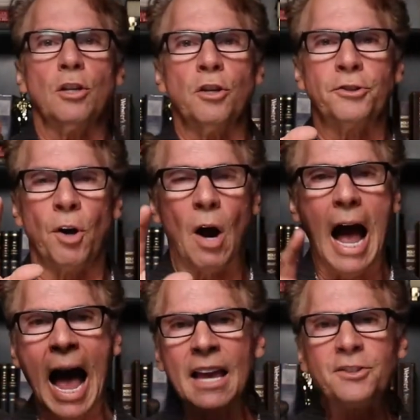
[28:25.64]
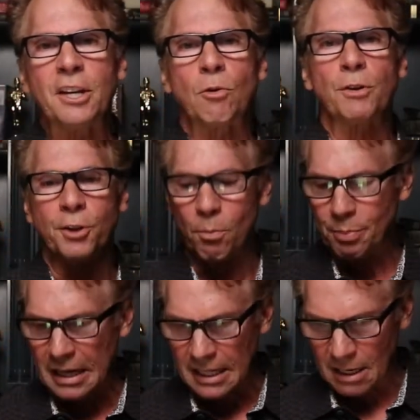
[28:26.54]
So Isaac was
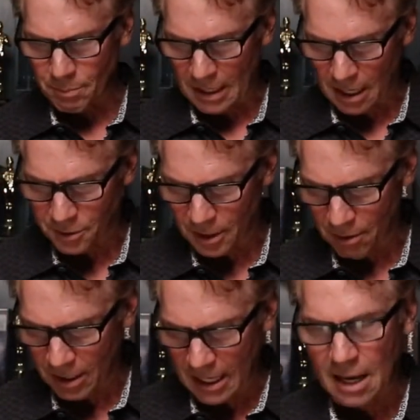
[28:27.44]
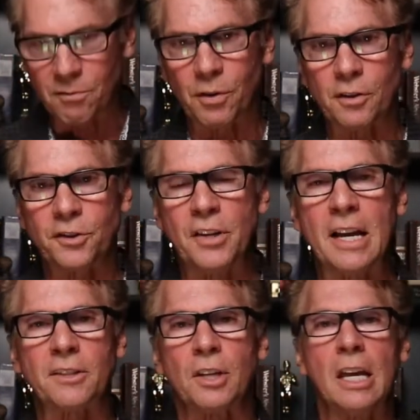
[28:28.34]
obedient because there again, verse
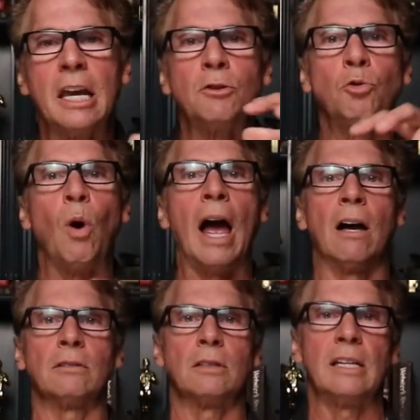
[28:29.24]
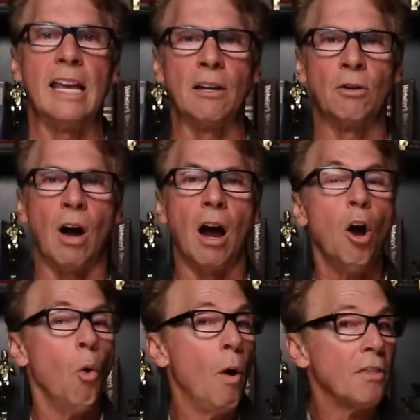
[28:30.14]
6, he dwelt in
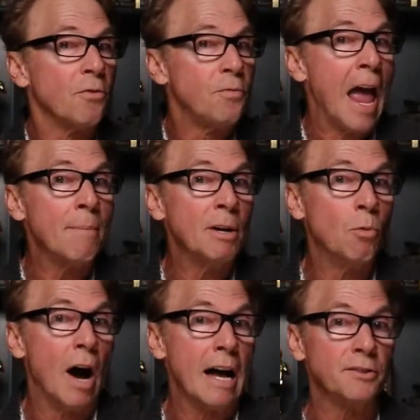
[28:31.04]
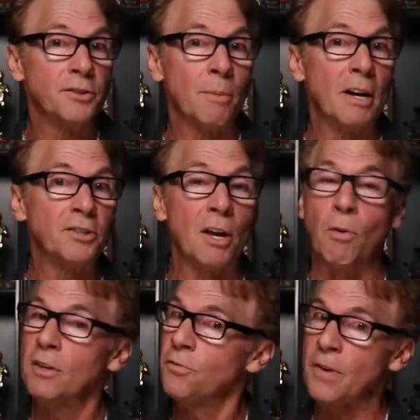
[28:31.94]
Gerar, where the famine was. Somebody say
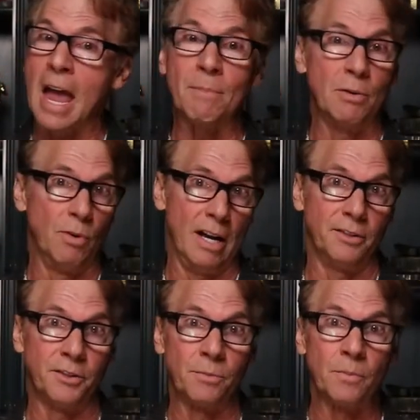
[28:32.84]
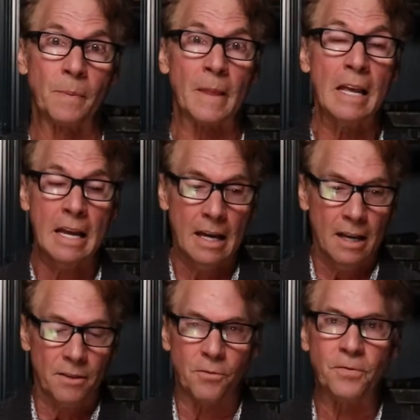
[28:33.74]
where the famine was.
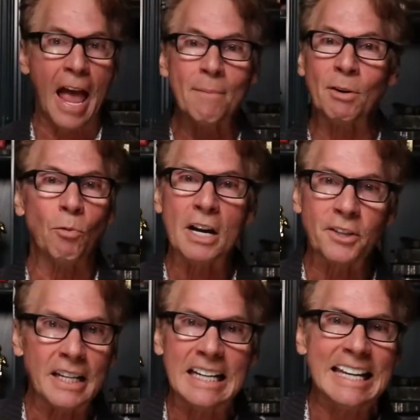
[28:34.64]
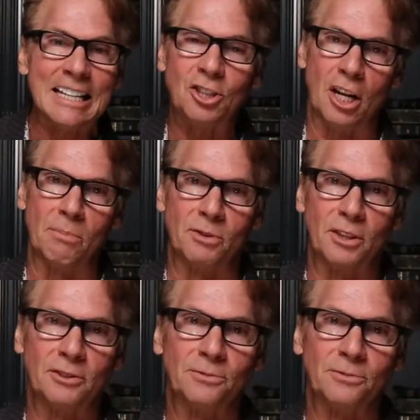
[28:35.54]
The famine wasn't in Egypt.